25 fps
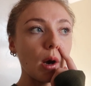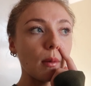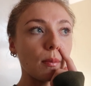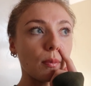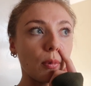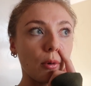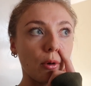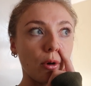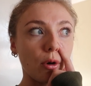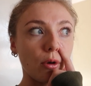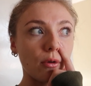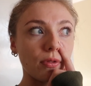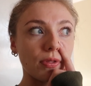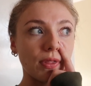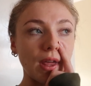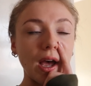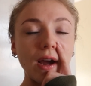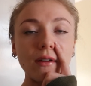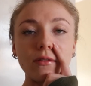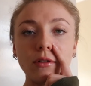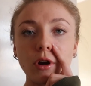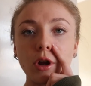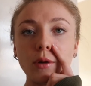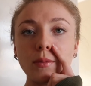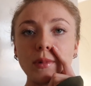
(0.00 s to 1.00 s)
But
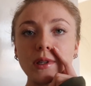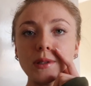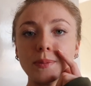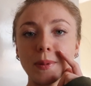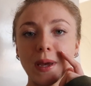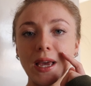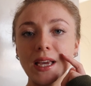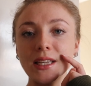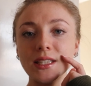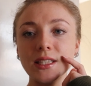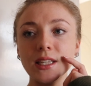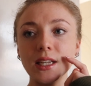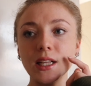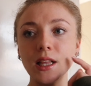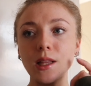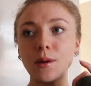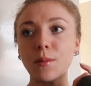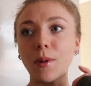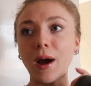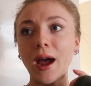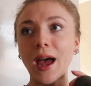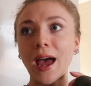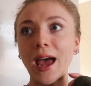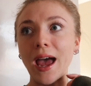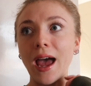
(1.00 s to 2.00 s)
that room is basically
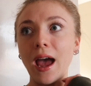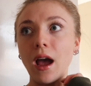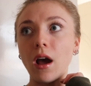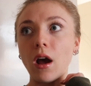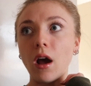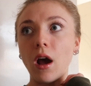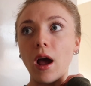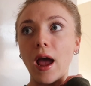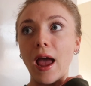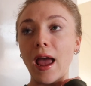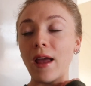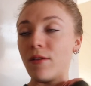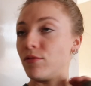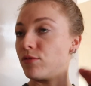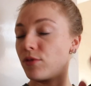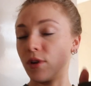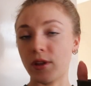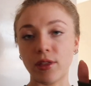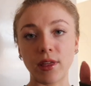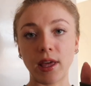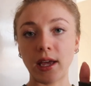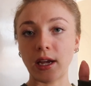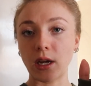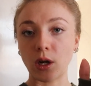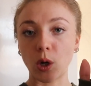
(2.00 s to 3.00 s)
where
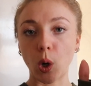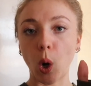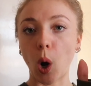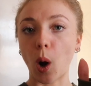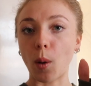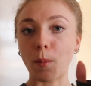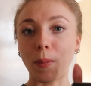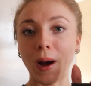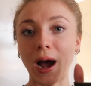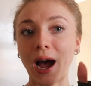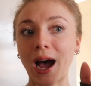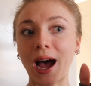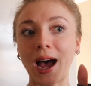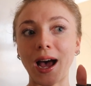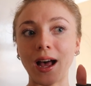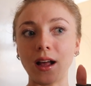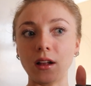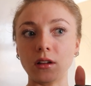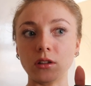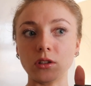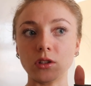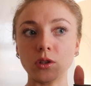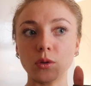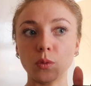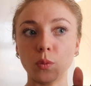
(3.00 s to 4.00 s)
everything got
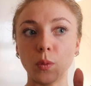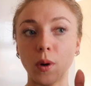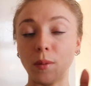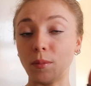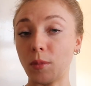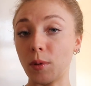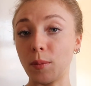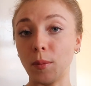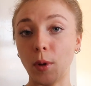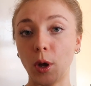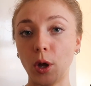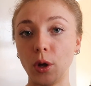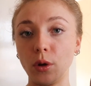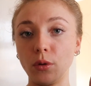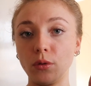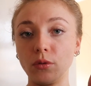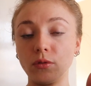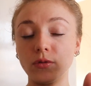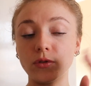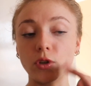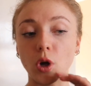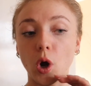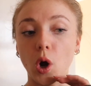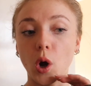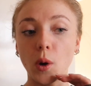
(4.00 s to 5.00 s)
piled when we
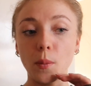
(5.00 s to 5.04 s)
moved.